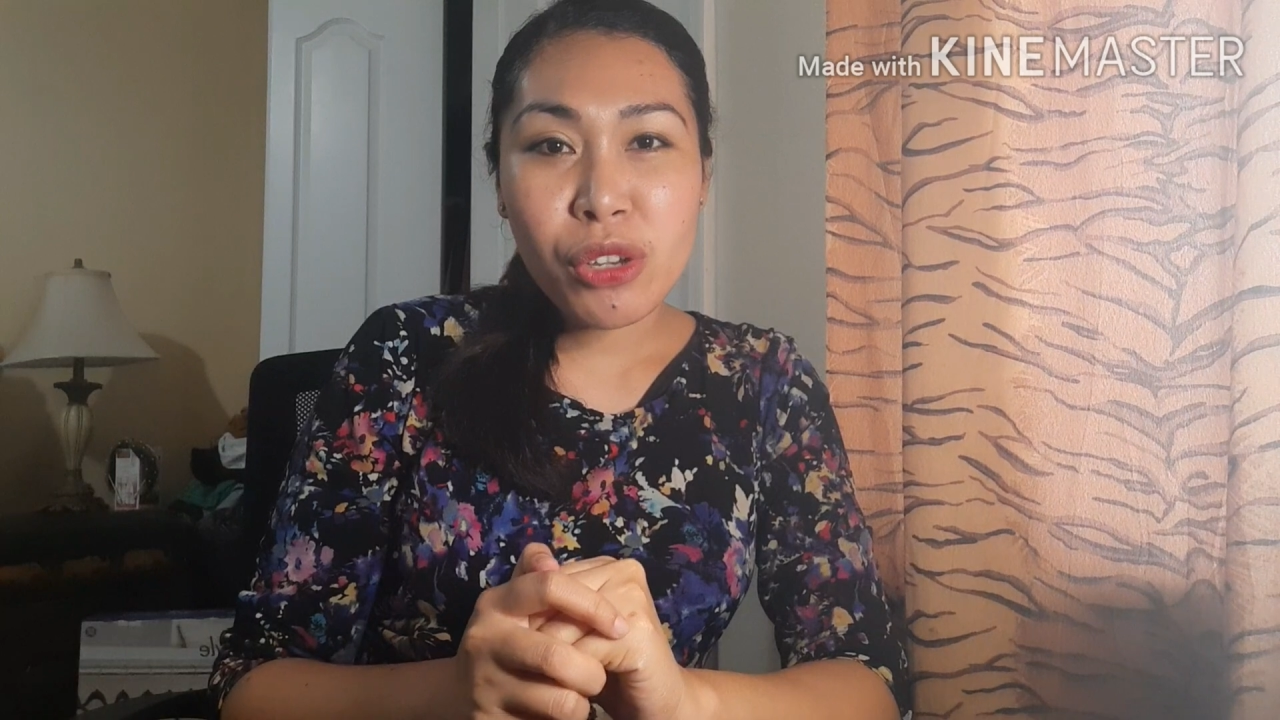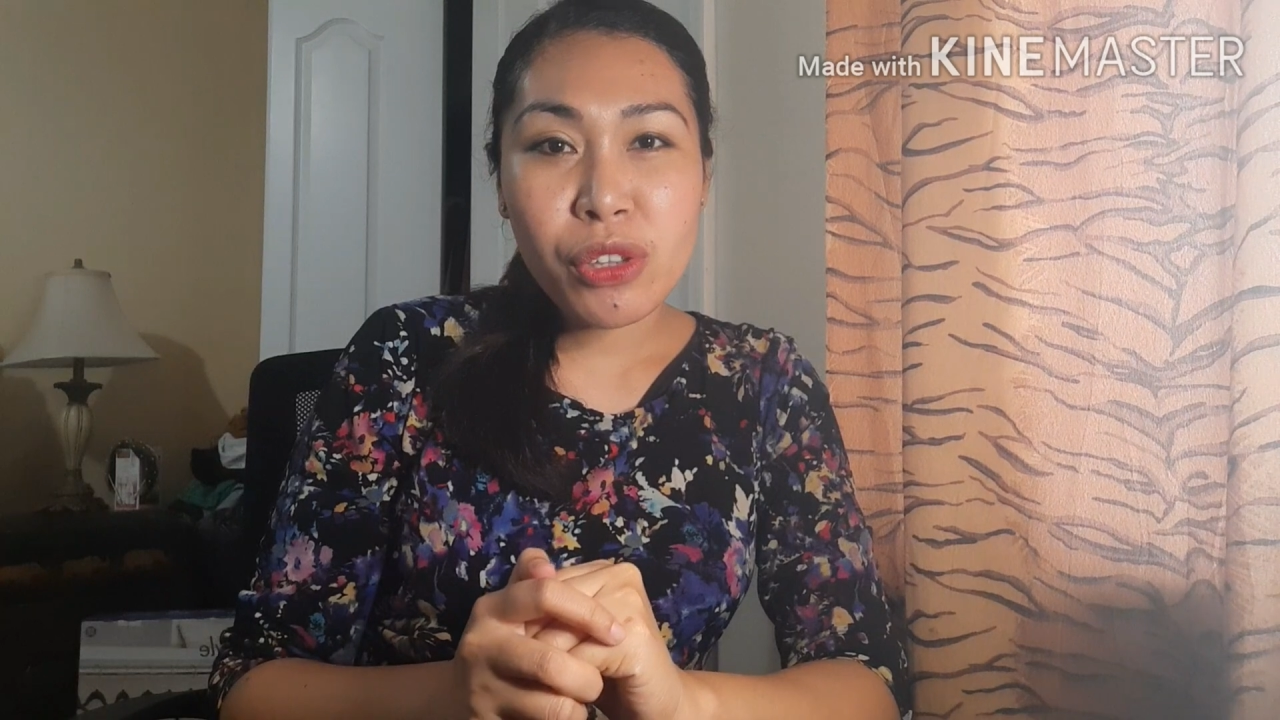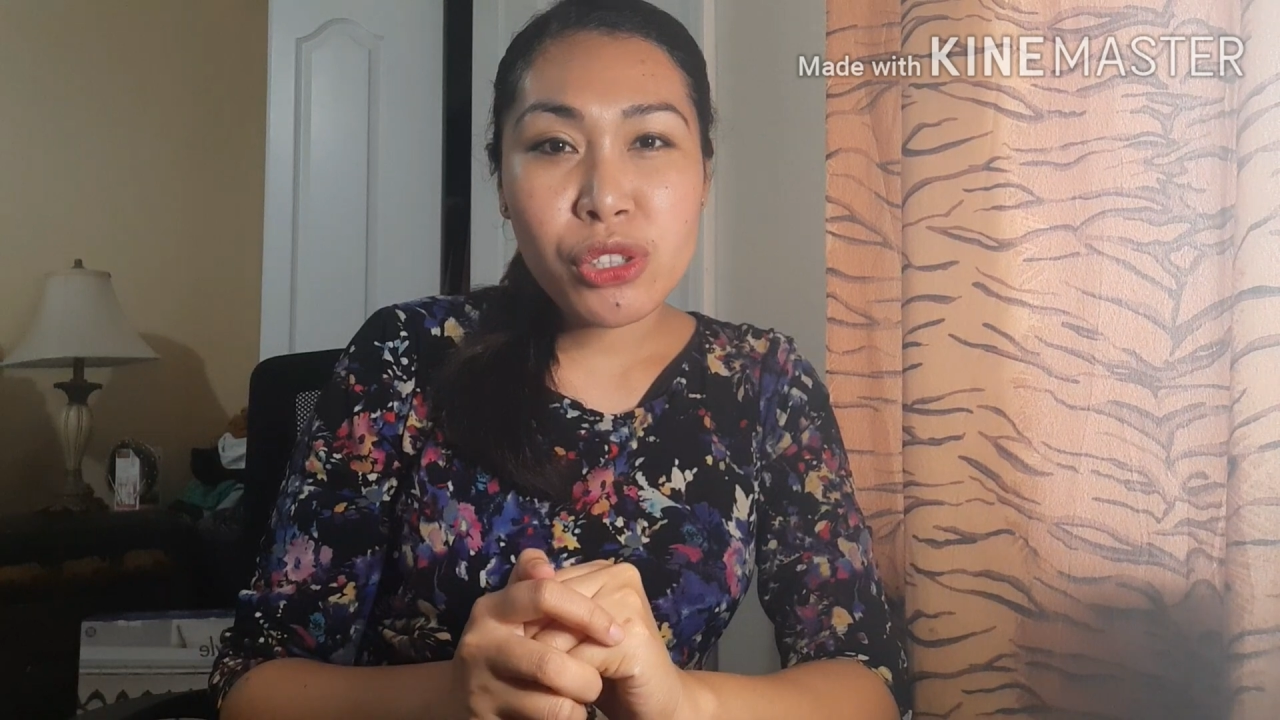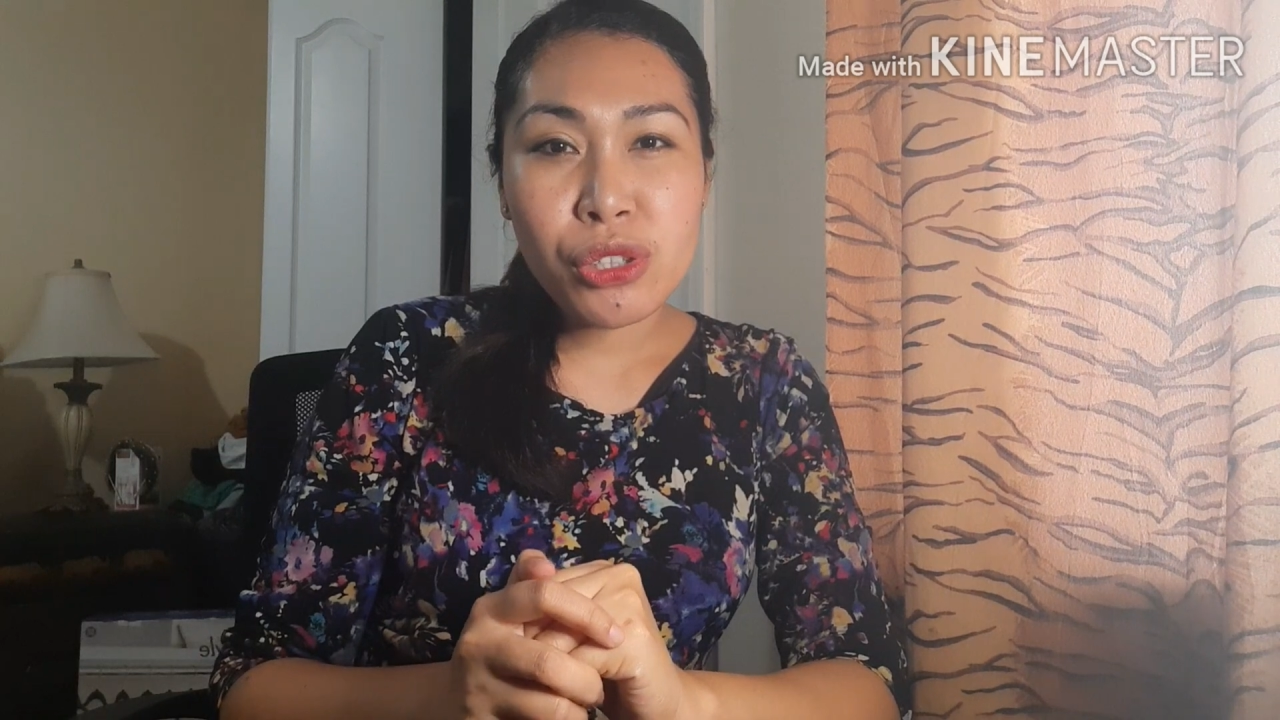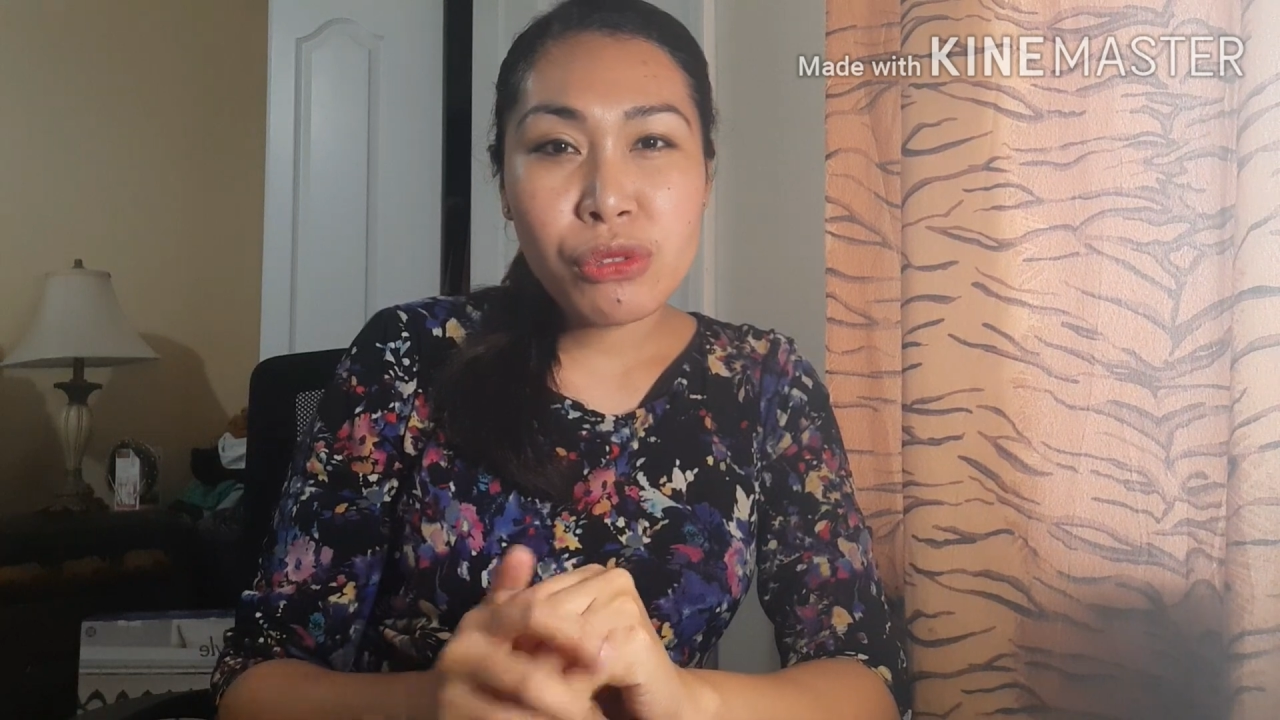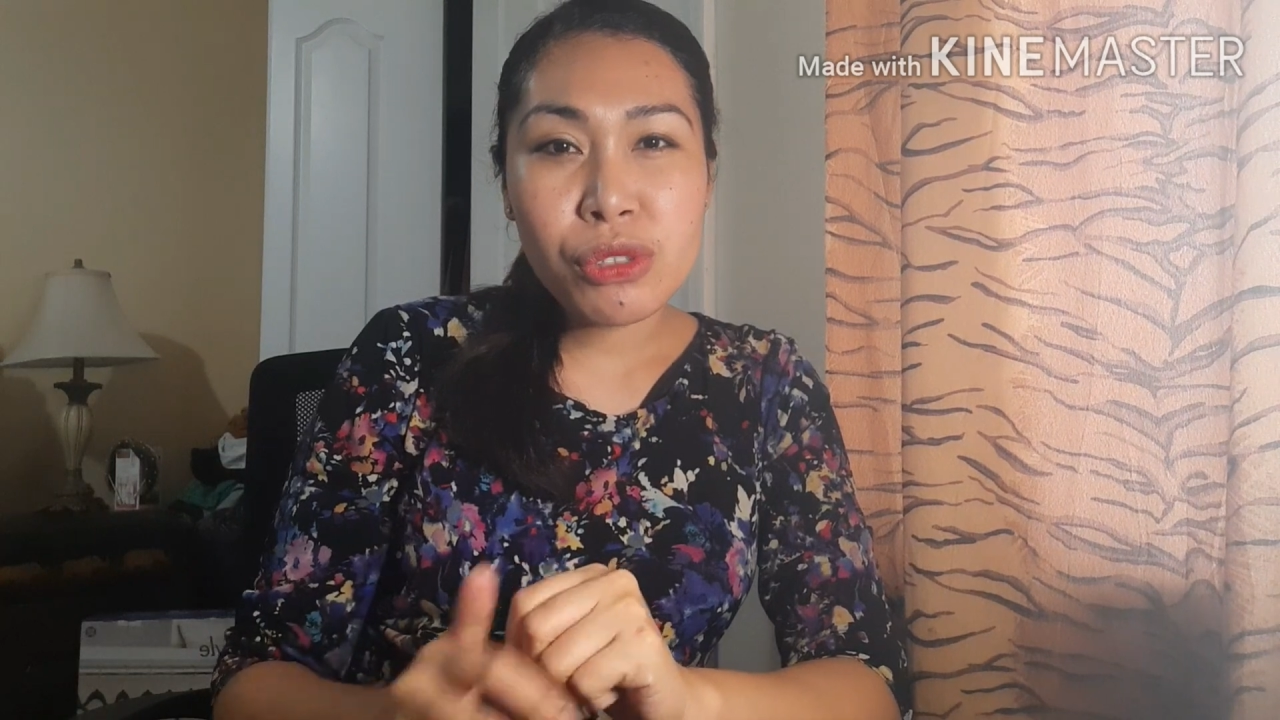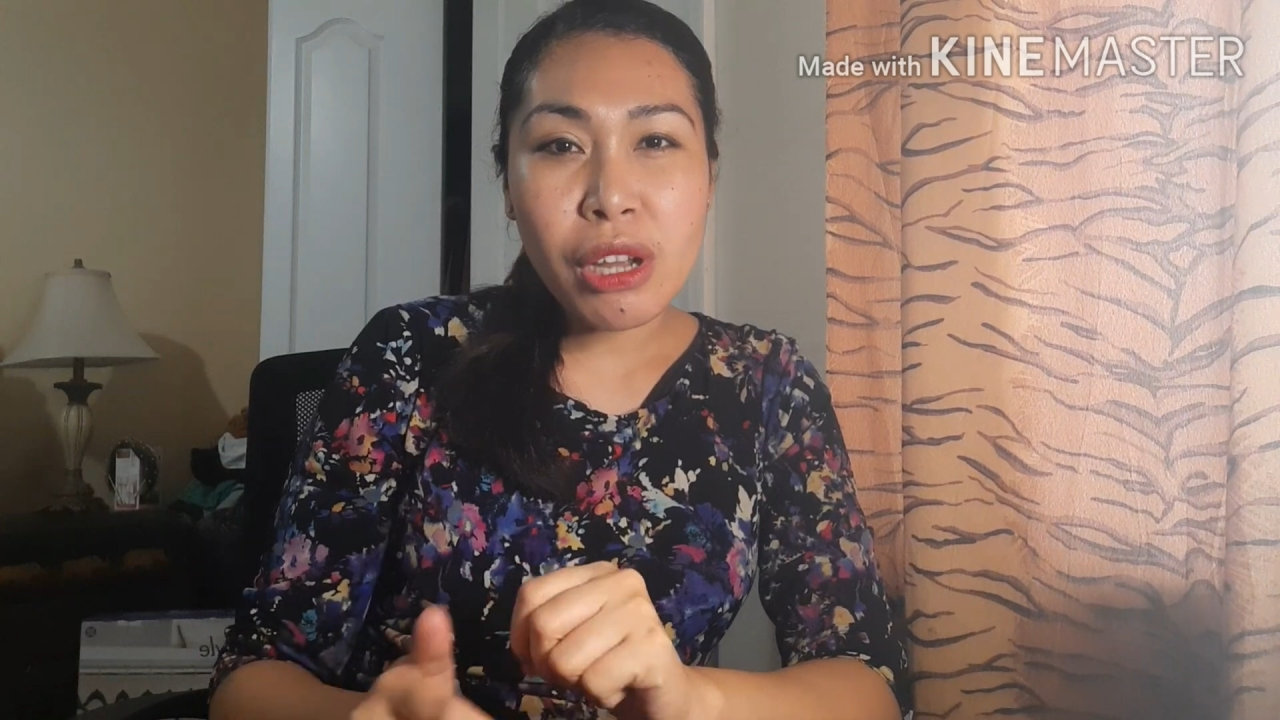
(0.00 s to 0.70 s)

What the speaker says: going to use